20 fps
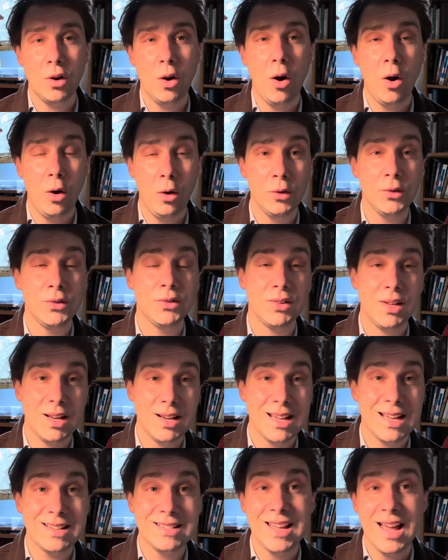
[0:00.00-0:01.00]
all said
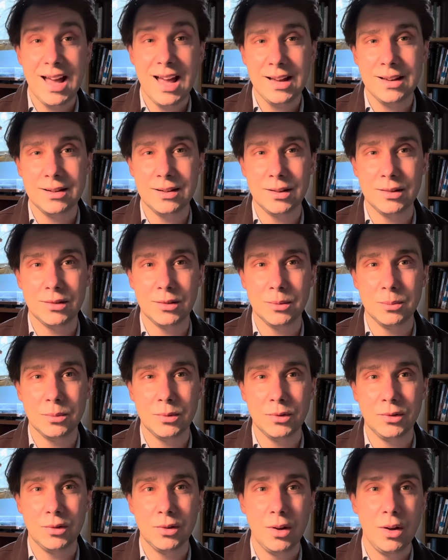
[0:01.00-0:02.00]

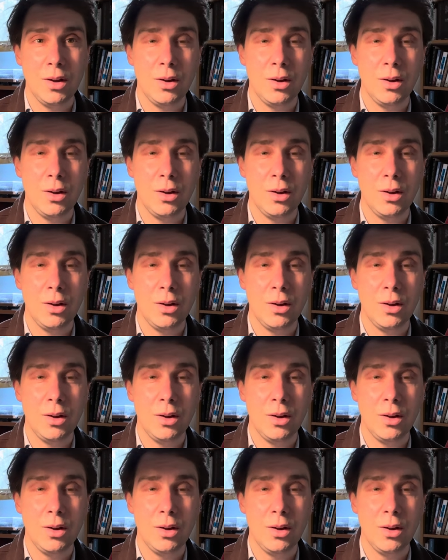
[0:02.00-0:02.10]
antagonisms